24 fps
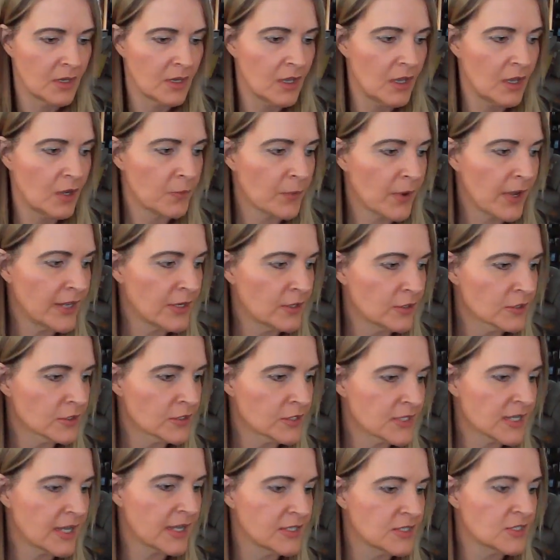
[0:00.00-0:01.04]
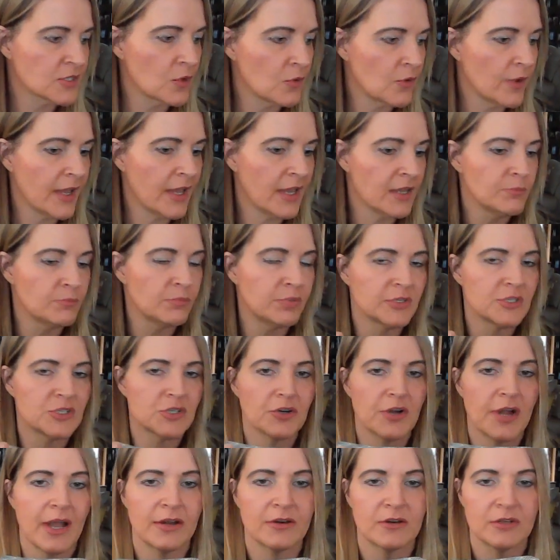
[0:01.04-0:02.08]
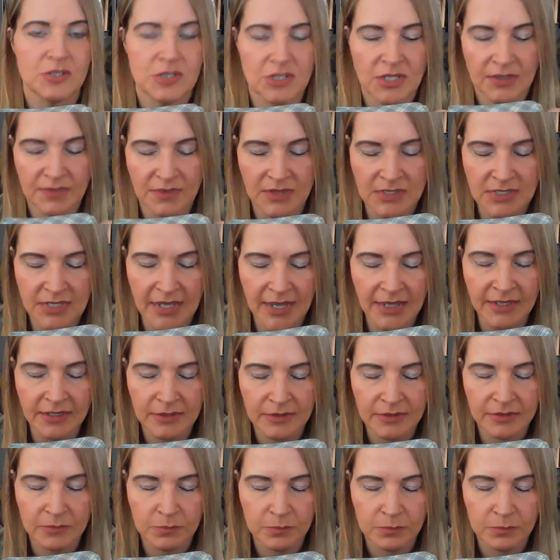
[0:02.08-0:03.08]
All right, earth signs, go ahead and put your energy in the deck.